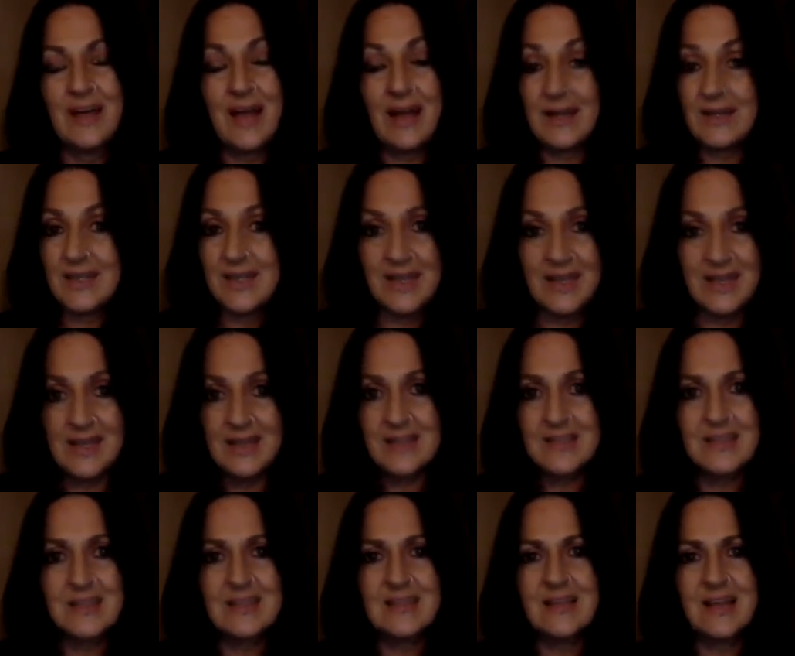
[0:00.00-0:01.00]
adhere
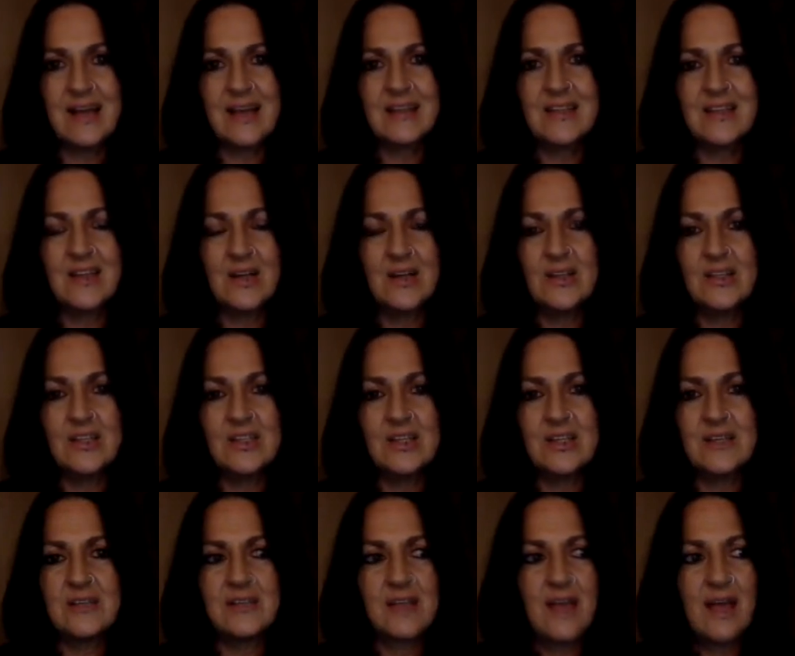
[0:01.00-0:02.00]
to these
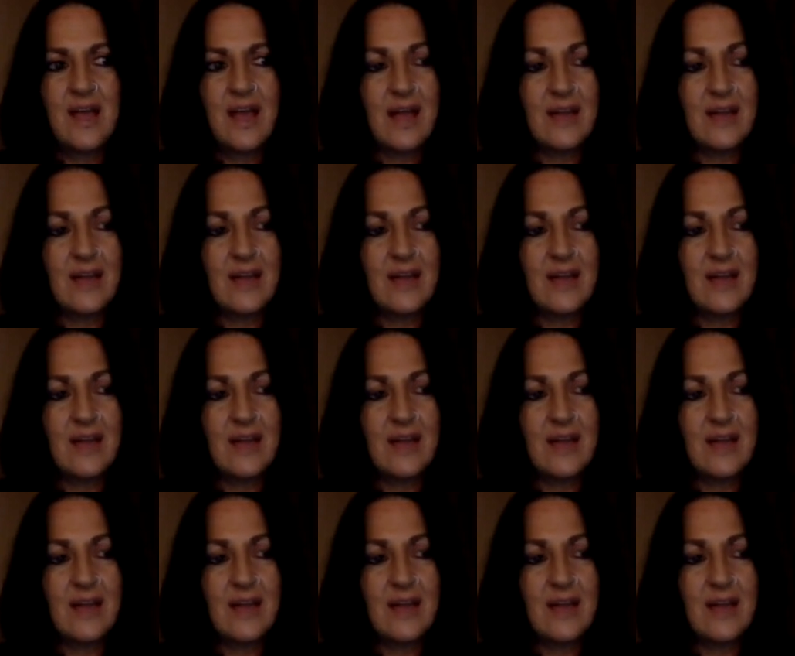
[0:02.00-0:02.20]
ideologies,